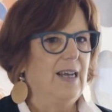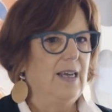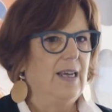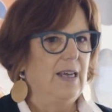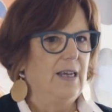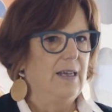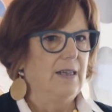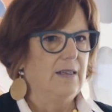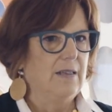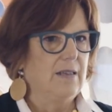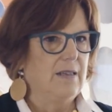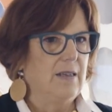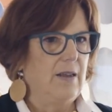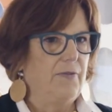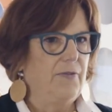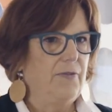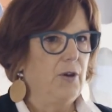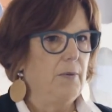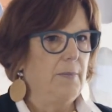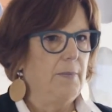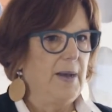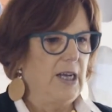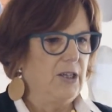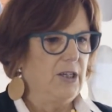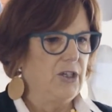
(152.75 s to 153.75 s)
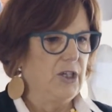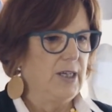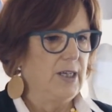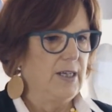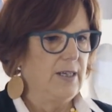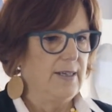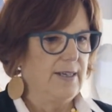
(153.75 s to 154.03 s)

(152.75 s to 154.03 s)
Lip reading: it's, if you imagine a